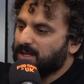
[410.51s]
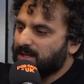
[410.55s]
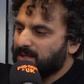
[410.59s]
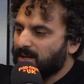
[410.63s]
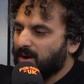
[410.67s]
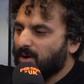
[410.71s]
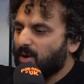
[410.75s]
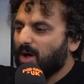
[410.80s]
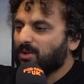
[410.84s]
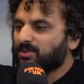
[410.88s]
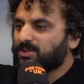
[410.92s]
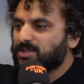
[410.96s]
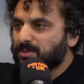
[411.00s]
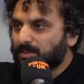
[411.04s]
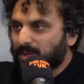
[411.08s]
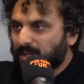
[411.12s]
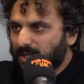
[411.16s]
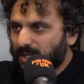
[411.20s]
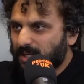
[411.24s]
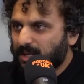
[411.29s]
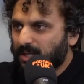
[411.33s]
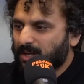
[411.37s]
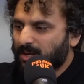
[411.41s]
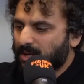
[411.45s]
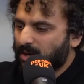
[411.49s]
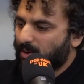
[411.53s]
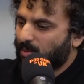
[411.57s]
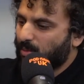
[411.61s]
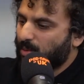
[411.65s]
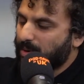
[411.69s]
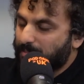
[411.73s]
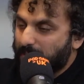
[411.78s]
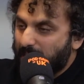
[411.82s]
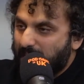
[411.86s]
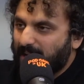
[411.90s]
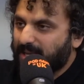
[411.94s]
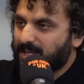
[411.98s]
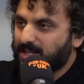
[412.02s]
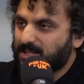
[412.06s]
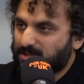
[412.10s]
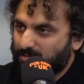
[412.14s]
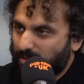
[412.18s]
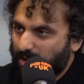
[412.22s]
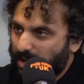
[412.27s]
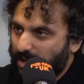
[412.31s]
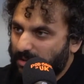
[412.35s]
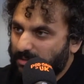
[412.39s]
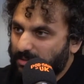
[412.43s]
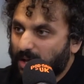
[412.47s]
ultimately we back
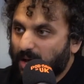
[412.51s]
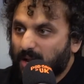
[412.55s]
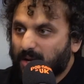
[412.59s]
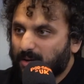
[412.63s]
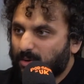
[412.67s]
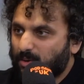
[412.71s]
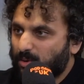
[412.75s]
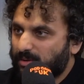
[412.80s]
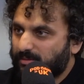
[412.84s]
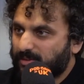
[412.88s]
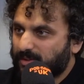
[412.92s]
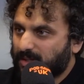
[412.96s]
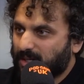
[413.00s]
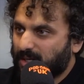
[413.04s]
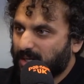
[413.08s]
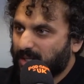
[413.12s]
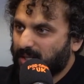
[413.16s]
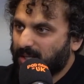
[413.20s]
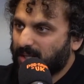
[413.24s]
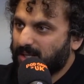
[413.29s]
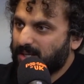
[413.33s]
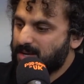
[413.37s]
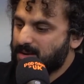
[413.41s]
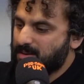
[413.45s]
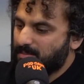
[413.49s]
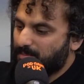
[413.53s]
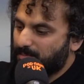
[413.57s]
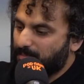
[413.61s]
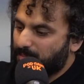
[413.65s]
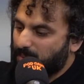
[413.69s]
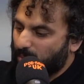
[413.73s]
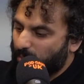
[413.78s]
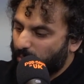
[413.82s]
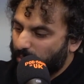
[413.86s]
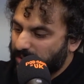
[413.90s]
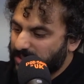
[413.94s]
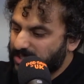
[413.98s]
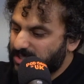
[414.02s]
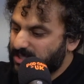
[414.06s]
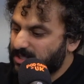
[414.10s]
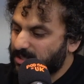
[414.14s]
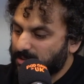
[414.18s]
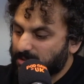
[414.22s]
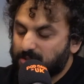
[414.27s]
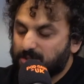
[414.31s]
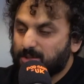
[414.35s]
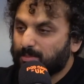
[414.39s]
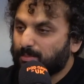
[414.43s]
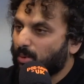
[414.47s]
Israel unequivocally, but we
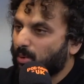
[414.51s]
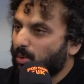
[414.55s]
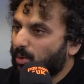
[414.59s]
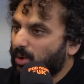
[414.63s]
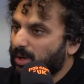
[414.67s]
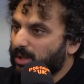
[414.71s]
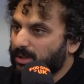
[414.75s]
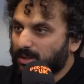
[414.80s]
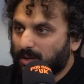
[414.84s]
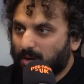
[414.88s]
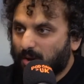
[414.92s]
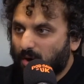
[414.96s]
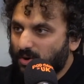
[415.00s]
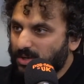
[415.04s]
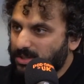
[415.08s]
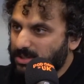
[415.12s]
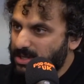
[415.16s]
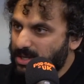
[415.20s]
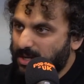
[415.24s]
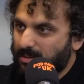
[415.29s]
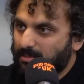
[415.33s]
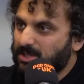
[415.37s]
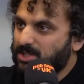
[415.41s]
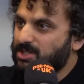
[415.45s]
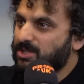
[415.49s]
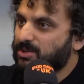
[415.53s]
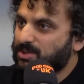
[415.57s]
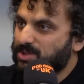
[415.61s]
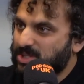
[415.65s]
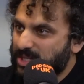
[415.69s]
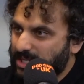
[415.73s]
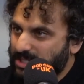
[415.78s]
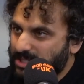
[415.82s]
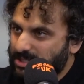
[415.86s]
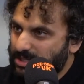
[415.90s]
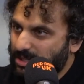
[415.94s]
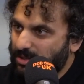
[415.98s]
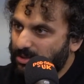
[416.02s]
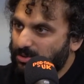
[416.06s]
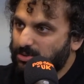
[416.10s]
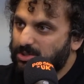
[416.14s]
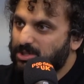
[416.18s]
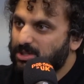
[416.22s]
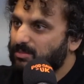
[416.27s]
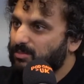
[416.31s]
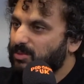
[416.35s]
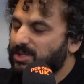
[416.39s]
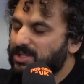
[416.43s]
still support in the long term a two-state solution.